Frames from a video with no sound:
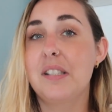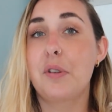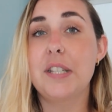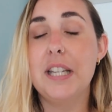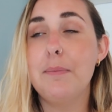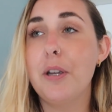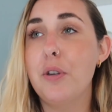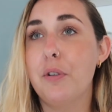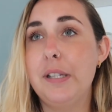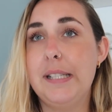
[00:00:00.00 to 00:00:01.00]
So I did my
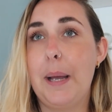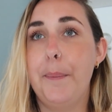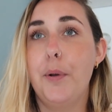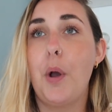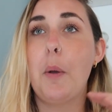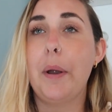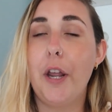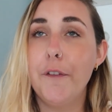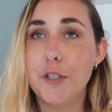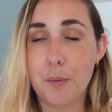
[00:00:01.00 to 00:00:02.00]
urine sample, I
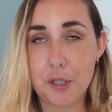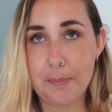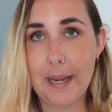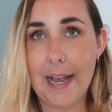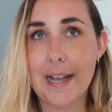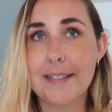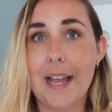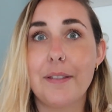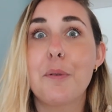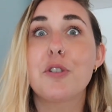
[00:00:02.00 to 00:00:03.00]
went over to wash my hands,
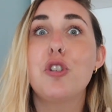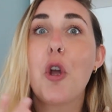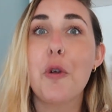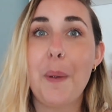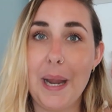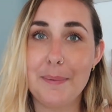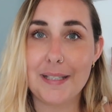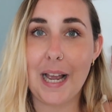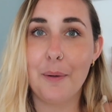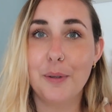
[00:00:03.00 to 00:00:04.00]
and there was no paper
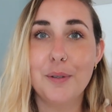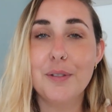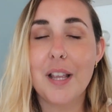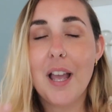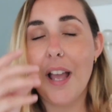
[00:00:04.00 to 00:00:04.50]
towels.